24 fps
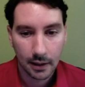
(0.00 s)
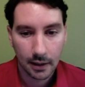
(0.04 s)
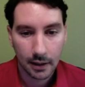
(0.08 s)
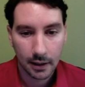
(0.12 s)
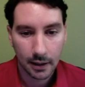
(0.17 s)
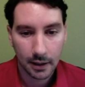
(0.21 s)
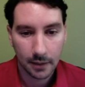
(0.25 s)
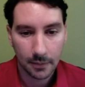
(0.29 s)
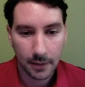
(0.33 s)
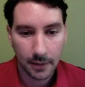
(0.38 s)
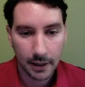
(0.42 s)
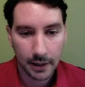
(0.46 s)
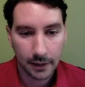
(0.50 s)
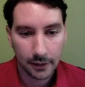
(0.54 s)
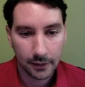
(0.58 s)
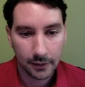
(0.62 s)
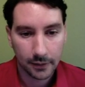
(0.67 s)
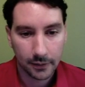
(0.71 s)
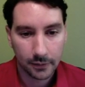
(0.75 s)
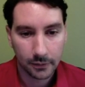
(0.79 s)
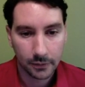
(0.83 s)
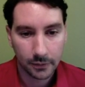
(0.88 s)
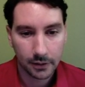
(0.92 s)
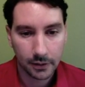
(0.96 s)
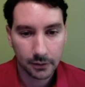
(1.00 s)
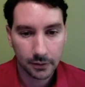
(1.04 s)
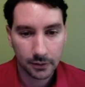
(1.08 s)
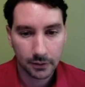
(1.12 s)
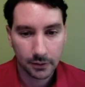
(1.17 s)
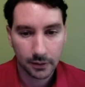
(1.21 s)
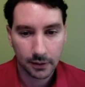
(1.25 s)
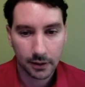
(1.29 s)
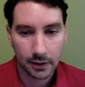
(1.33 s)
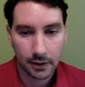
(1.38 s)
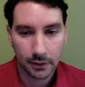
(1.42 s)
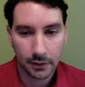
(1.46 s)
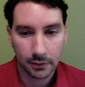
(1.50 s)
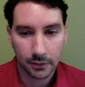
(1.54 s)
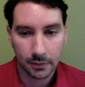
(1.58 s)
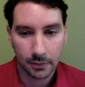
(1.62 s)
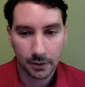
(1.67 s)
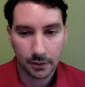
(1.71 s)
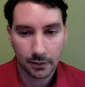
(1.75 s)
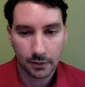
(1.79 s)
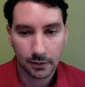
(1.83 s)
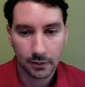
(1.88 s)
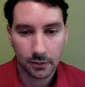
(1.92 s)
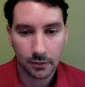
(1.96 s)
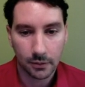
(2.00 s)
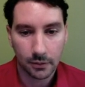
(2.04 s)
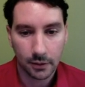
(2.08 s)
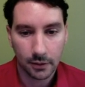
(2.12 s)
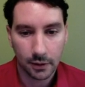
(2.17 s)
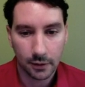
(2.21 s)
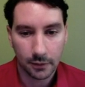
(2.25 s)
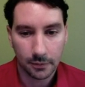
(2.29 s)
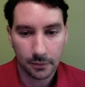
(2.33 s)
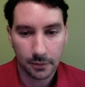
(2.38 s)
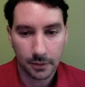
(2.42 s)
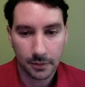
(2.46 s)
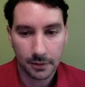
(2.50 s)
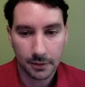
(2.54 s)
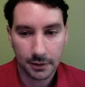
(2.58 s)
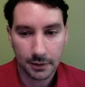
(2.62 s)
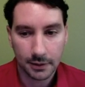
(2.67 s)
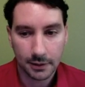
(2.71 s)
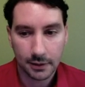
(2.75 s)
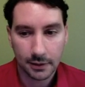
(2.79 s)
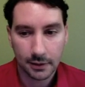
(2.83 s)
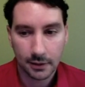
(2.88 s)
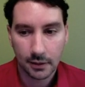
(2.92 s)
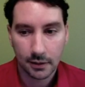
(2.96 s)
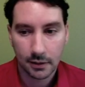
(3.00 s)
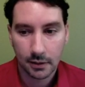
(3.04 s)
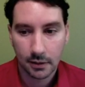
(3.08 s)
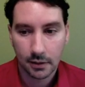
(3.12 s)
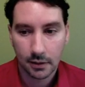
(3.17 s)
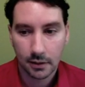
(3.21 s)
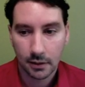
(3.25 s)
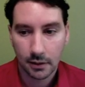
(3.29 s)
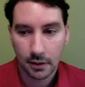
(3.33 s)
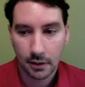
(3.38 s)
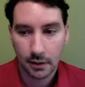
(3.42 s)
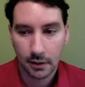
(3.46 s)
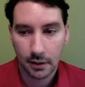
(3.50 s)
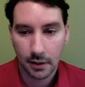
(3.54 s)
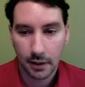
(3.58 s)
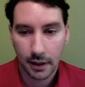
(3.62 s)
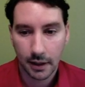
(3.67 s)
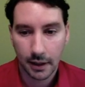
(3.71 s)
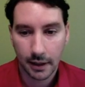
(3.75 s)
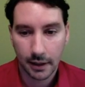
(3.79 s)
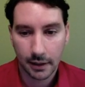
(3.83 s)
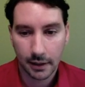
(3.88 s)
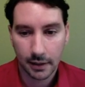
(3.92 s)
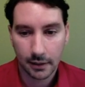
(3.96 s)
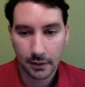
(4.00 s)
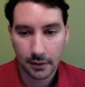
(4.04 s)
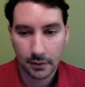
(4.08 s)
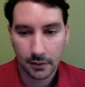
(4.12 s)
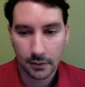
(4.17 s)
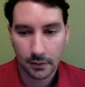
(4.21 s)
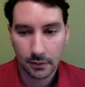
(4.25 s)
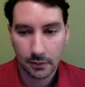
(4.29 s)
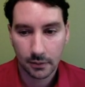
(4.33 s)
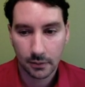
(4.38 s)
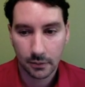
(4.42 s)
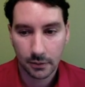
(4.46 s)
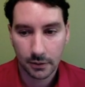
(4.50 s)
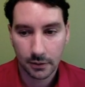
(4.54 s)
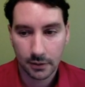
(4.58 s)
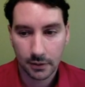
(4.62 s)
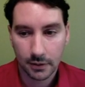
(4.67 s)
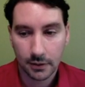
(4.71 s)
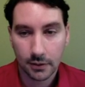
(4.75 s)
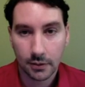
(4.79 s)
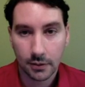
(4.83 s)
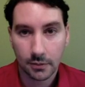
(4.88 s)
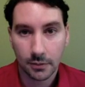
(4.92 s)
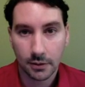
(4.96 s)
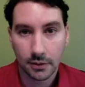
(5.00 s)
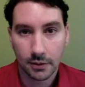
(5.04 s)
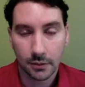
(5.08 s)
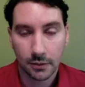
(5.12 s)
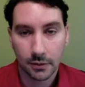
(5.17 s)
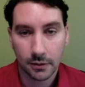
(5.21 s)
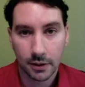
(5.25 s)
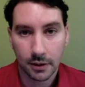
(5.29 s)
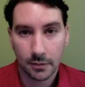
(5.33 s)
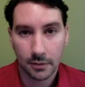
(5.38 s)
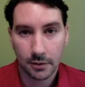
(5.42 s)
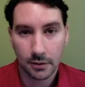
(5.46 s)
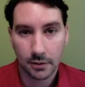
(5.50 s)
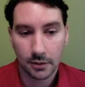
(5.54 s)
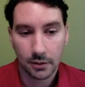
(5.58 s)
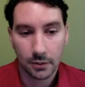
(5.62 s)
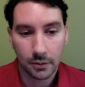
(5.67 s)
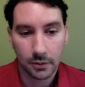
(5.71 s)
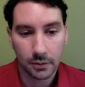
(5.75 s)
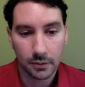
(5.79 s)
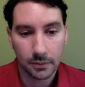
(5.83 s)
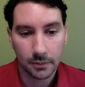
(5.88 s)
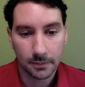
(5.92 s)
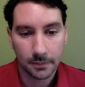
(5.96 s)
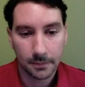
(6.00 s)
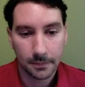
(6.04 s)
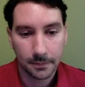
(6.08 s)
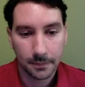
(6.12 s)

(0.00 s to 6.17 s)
In math, we don't usually argue about the truth of premises, and we just assume that those statements are true.